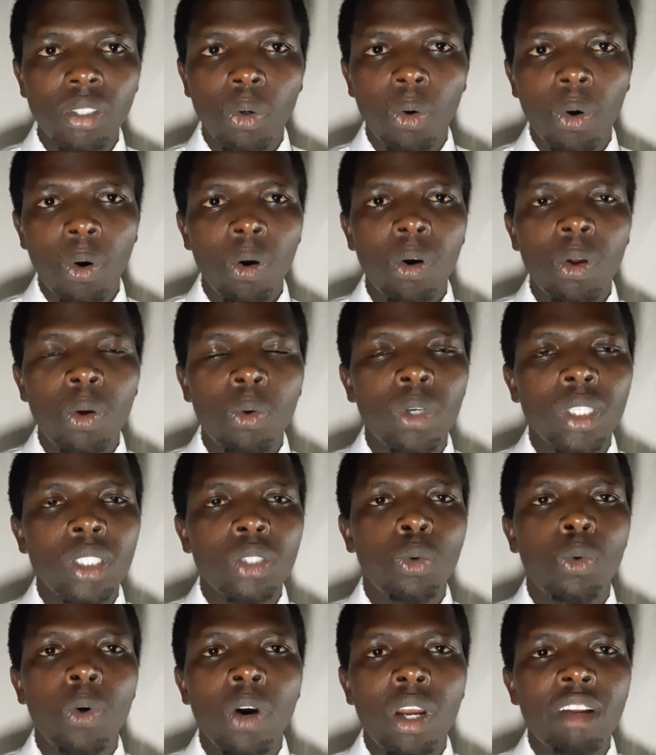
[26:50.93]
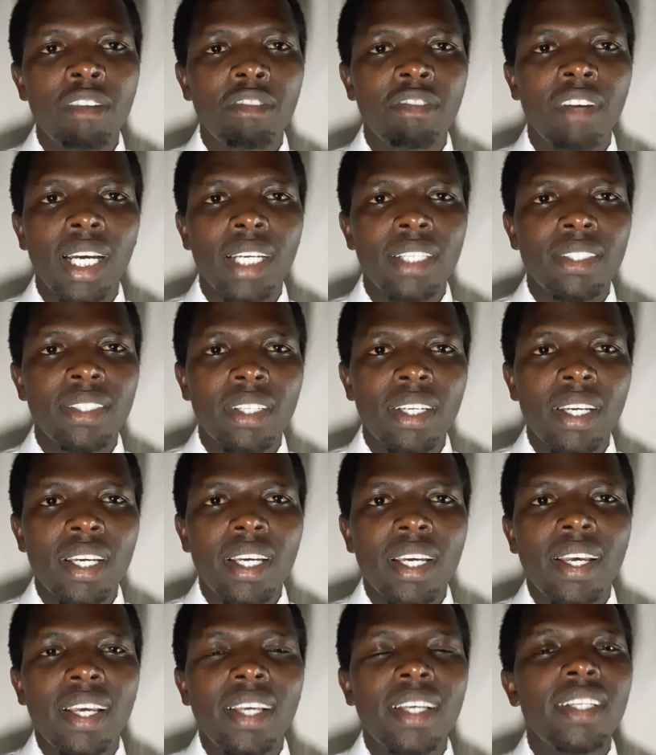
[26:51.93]
All what qualifies
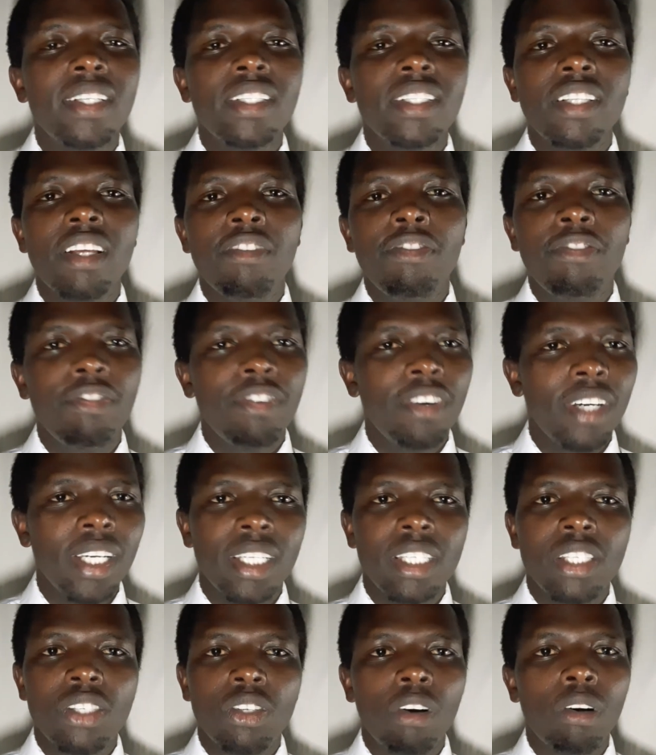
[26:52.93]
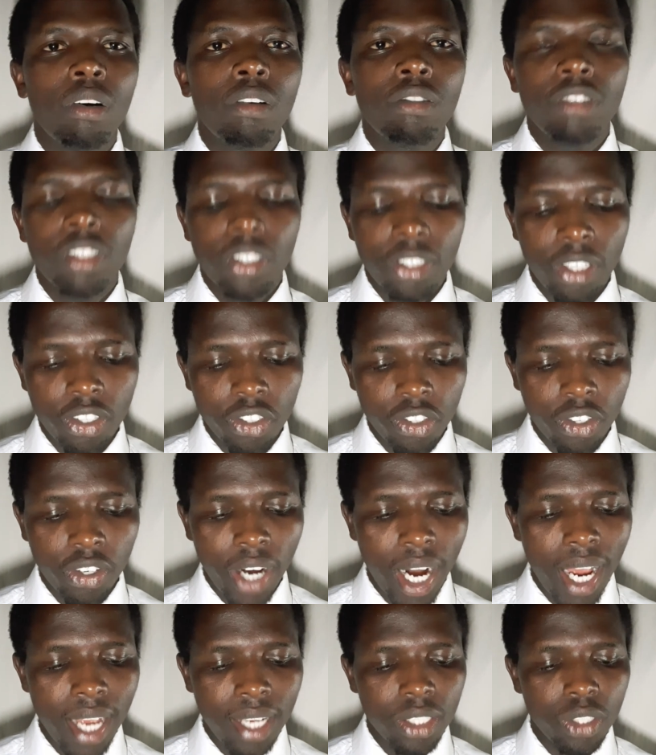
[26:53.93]
is the faith of Jesus
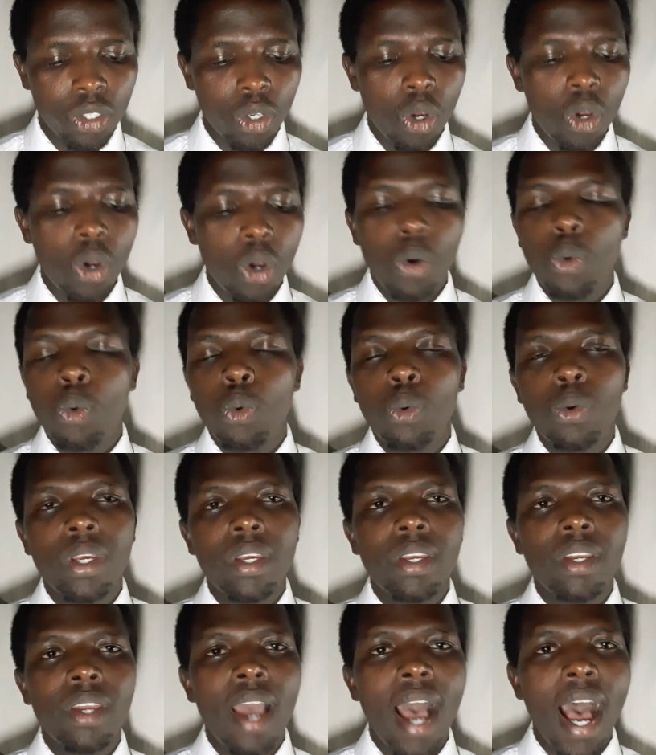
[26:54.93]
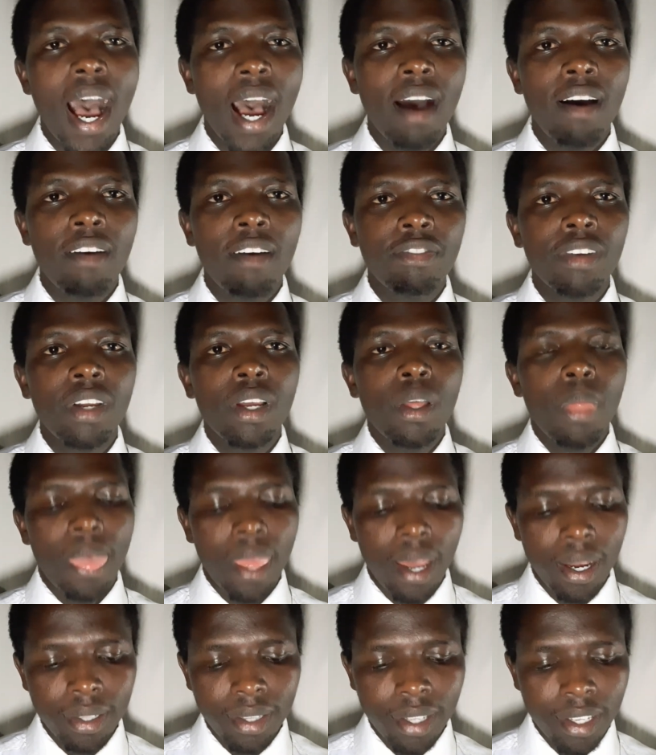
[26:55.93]
Christ. We have
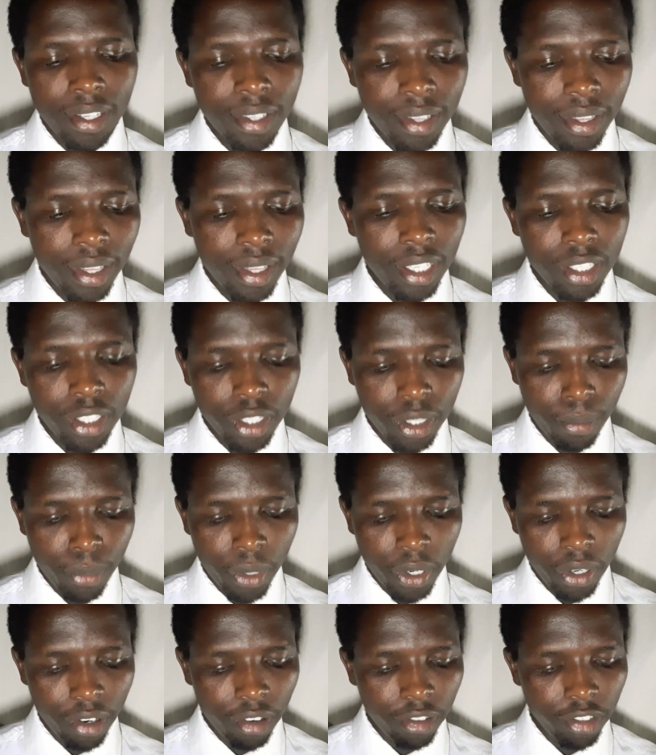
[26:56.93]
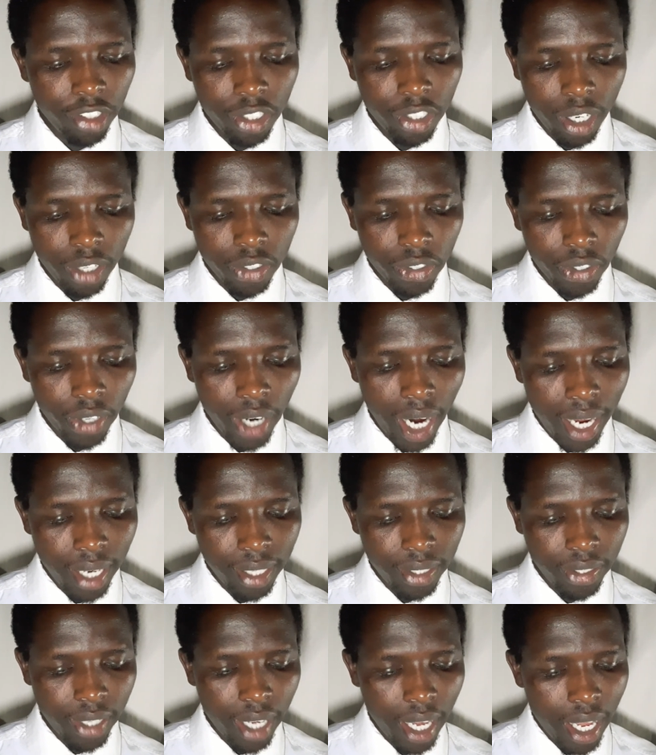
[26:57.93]
the testimony of Jesus
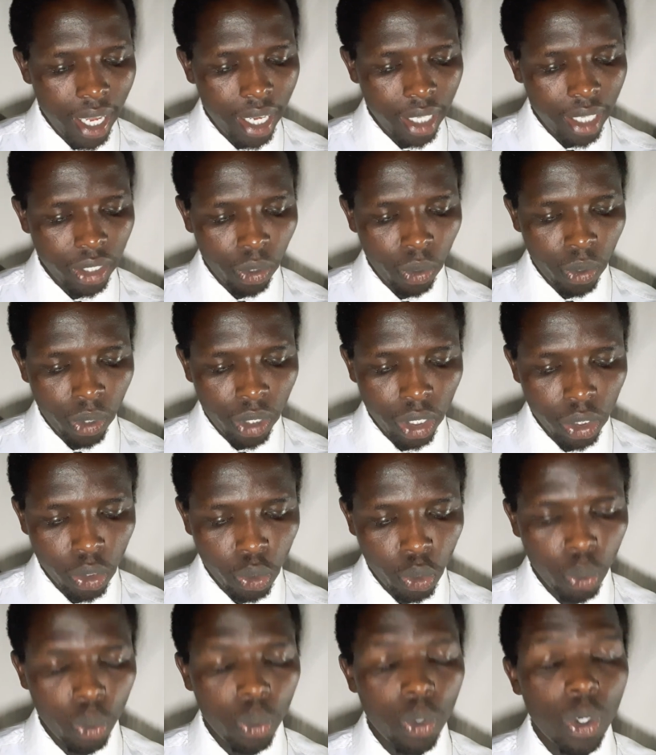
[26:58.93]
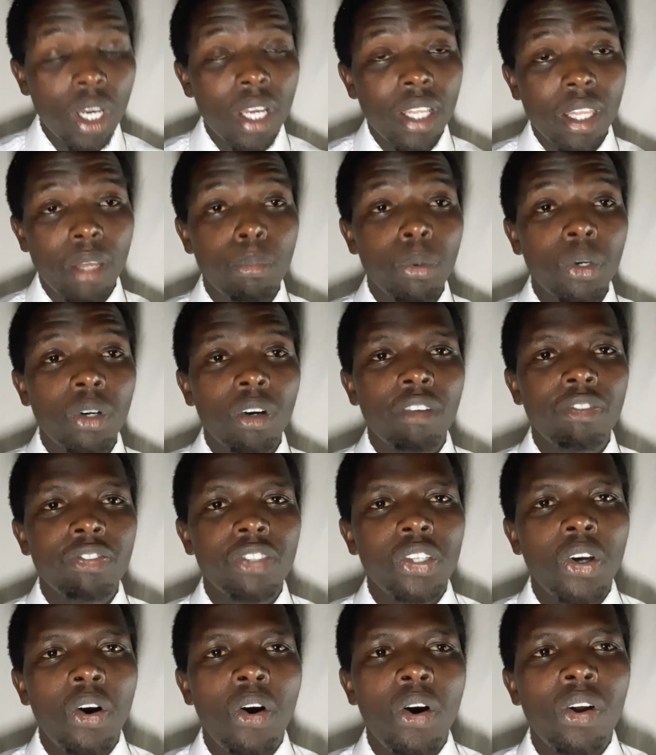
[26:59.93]
Christ. It's according to the book of
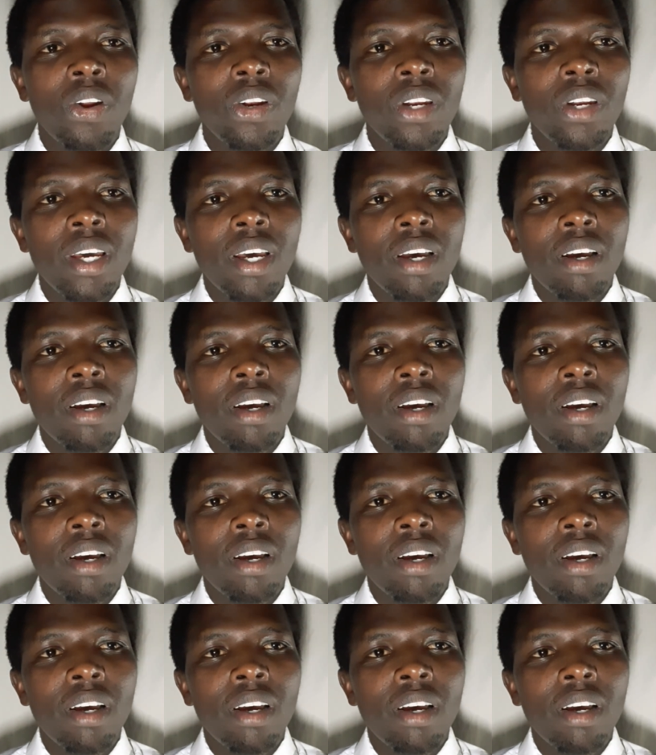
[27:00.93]
John